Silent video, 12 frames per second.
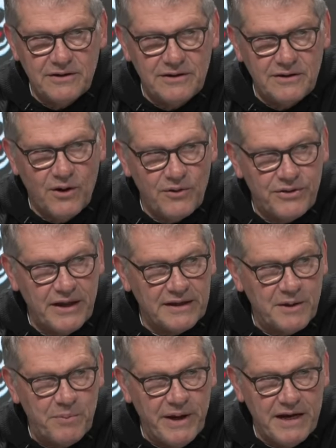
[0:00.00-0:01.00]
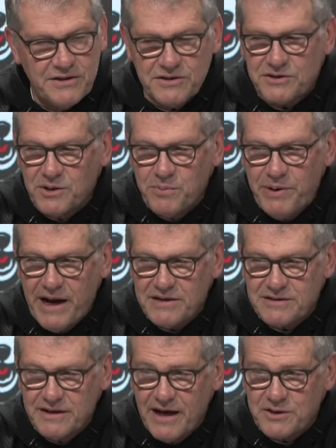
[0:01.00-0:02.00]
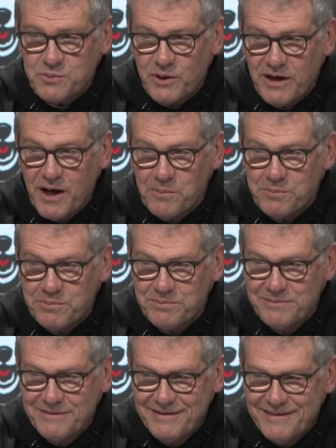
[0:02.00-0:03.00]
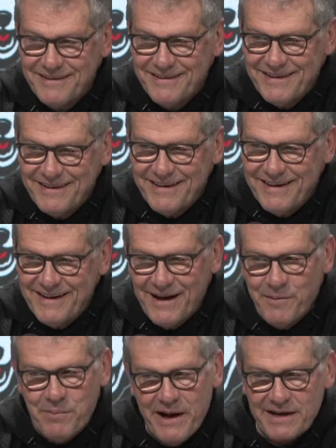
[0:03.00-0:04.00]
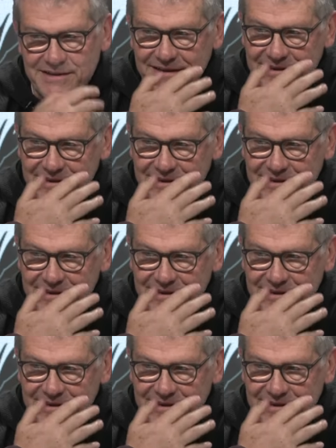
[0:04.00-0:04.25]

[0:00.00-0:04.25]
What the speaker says: Don't think the Paige is going to pass the next one up and pass